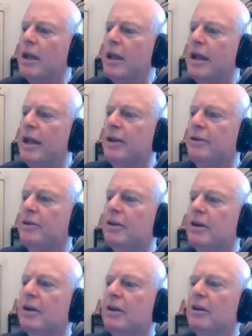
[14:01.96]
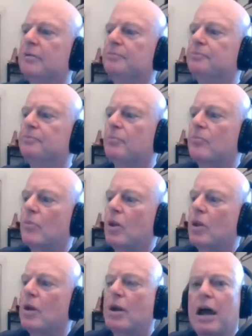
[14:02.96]
and
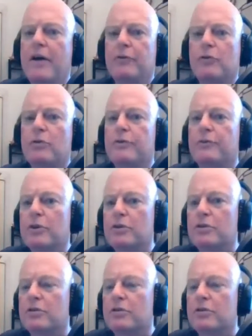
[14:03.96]
after I'd finished